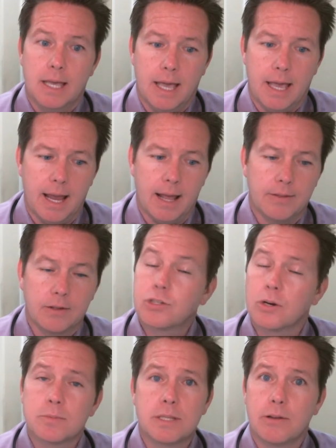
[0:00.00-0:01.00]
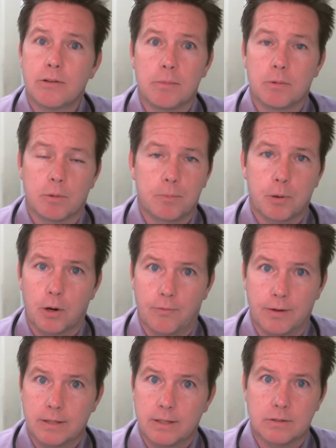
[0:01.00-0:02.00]
And the terms of the agreement were
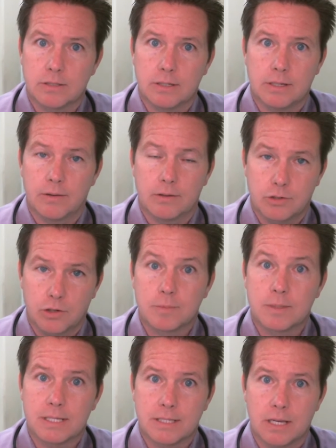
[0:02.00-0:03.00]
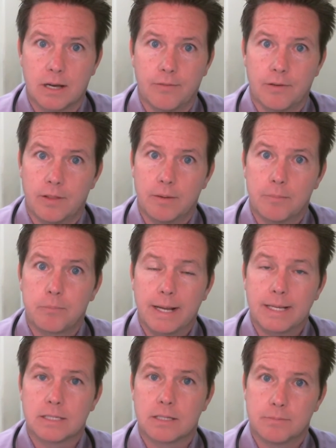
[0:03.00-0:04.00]
perfect. There's the, you know, the terms itself, other than
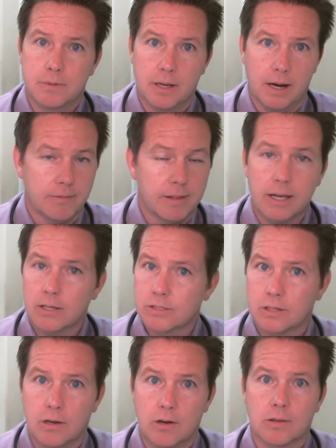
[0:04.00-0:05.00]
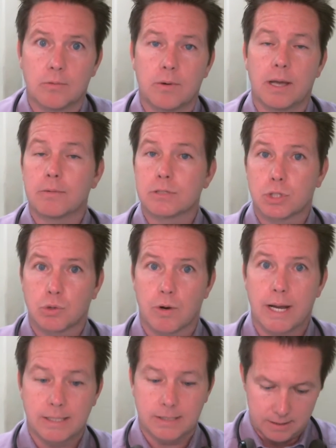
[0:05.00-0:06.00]
price, everything else along the way was
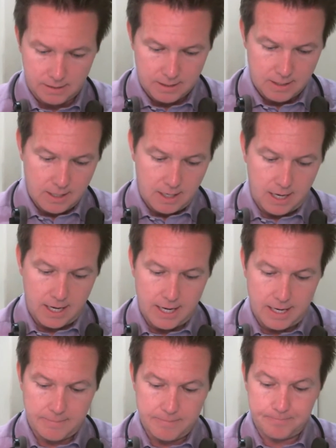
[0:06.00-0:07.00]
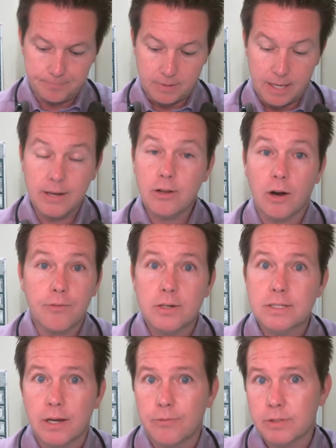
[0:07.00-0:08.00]
great. And the offer
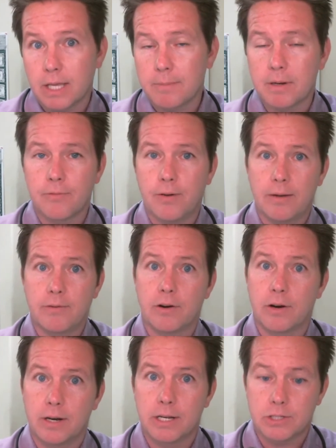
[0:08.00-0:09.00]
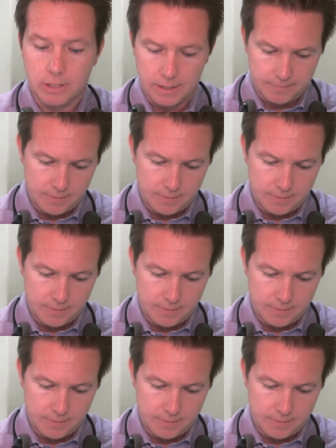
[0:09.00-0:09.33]
itself came in at $500 initially.